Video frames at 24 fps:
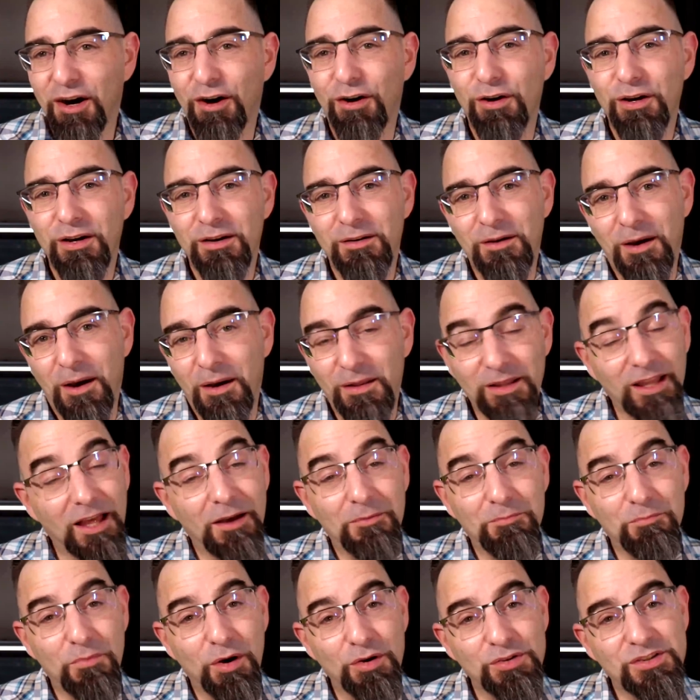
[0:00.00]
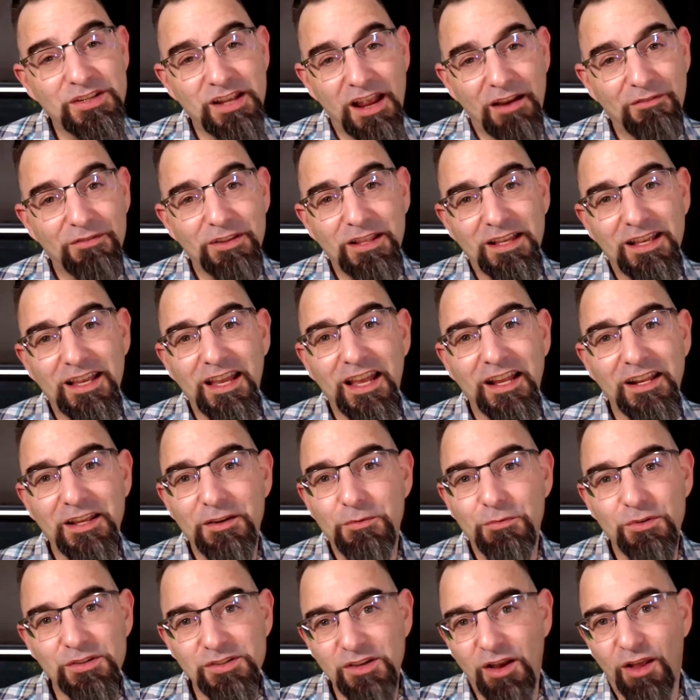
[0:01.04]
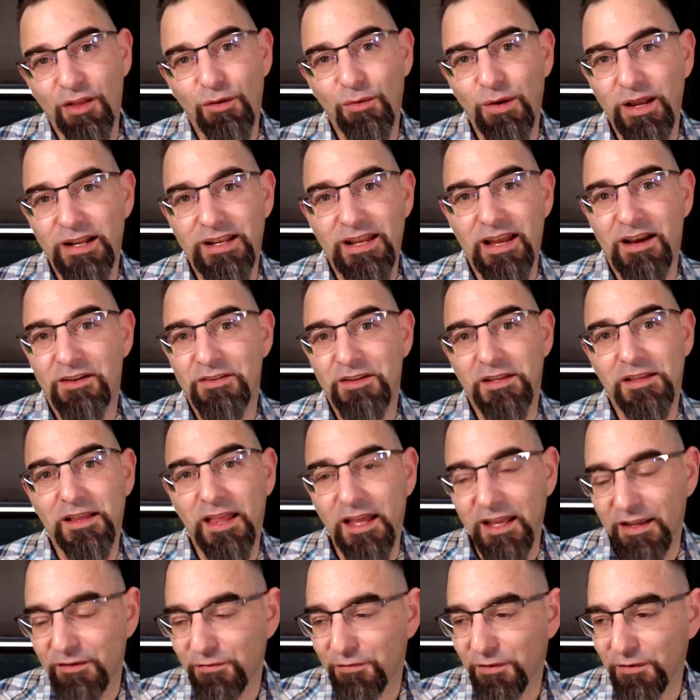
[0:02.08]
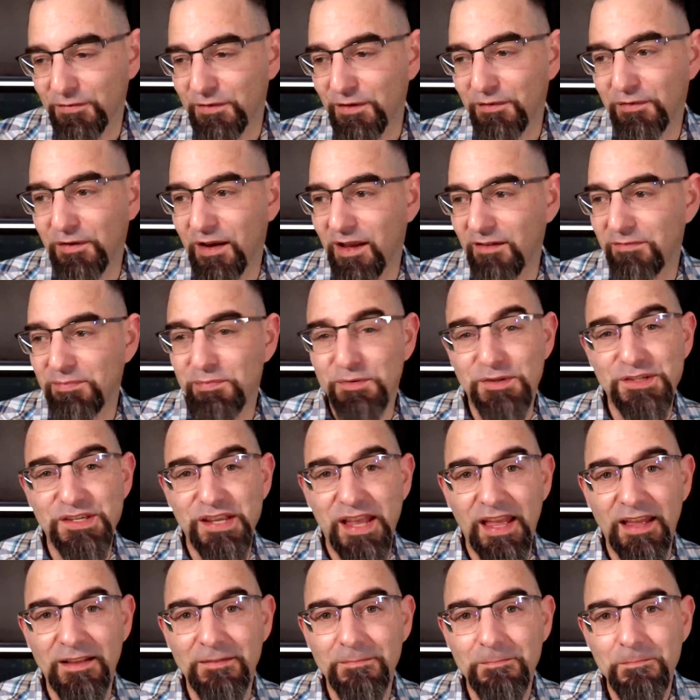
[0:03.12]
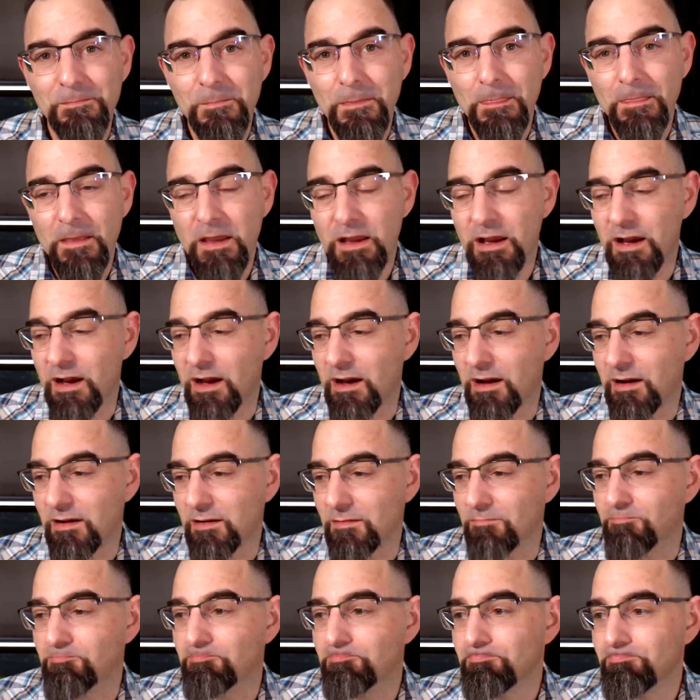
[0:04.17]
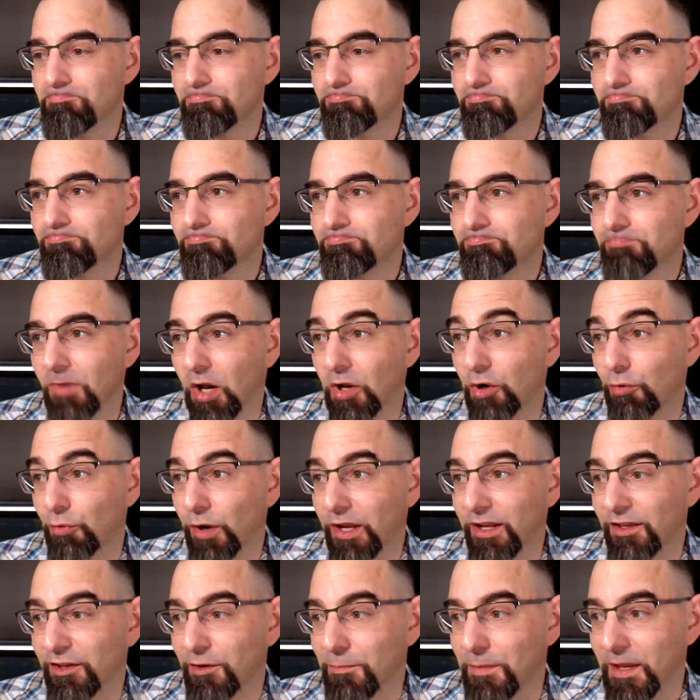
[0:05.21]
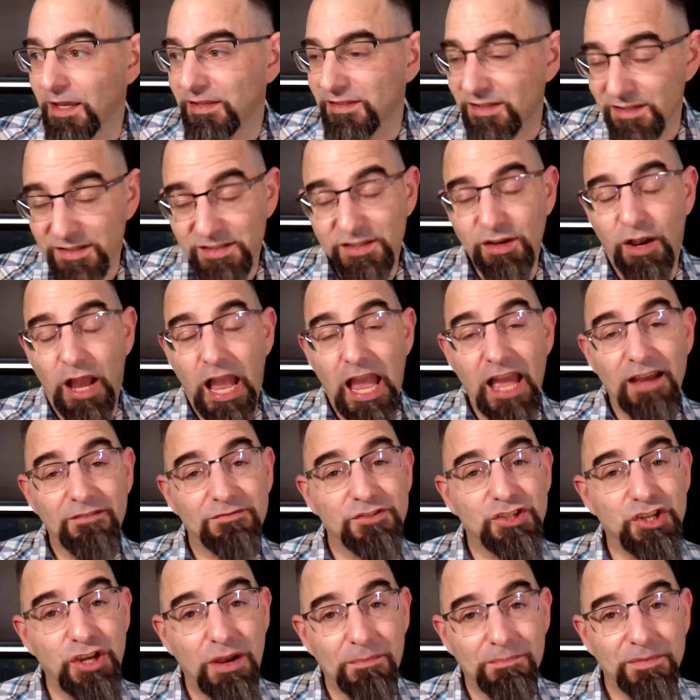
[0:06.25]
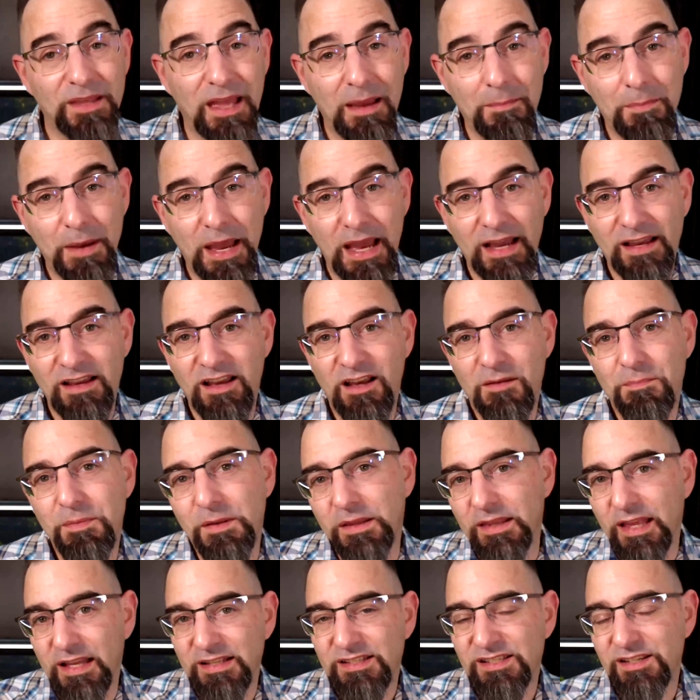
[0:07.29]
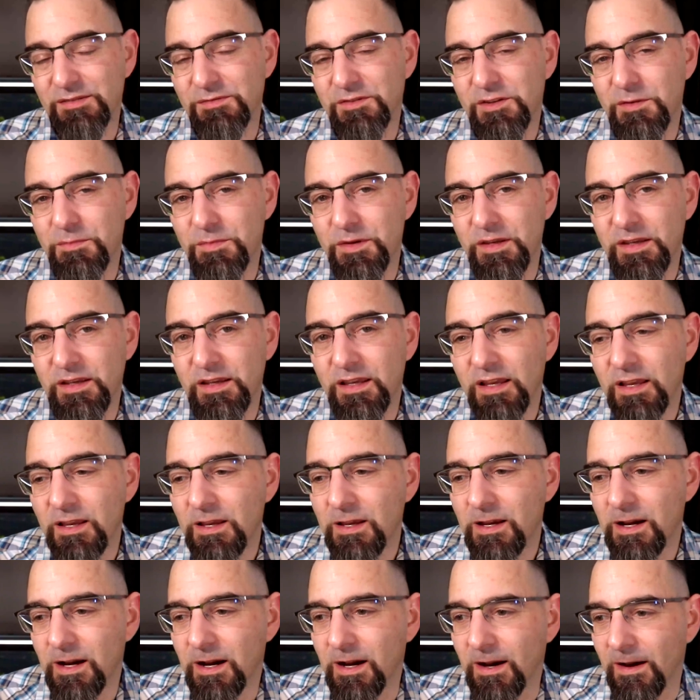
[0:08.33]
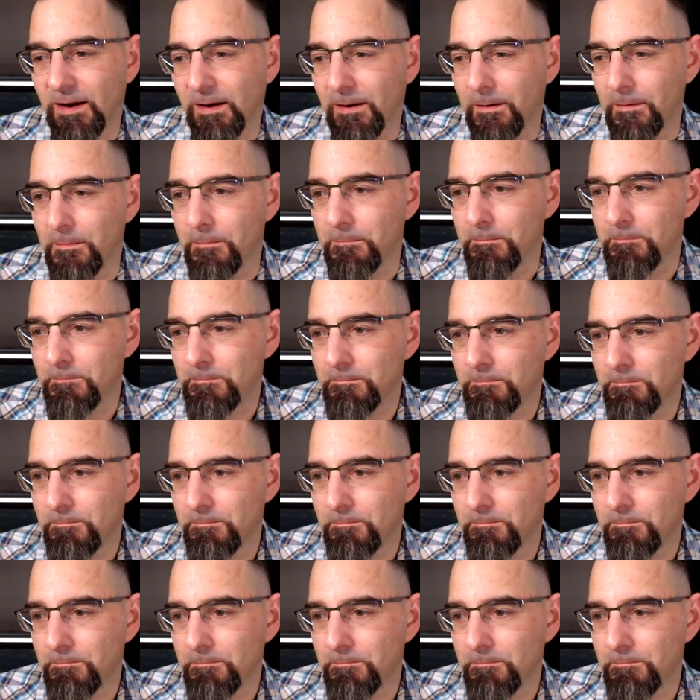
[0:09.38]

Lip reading: most everything in it was all the way down at like 55% on a regular basis. So I have jumped that back up, and that seems to be, brought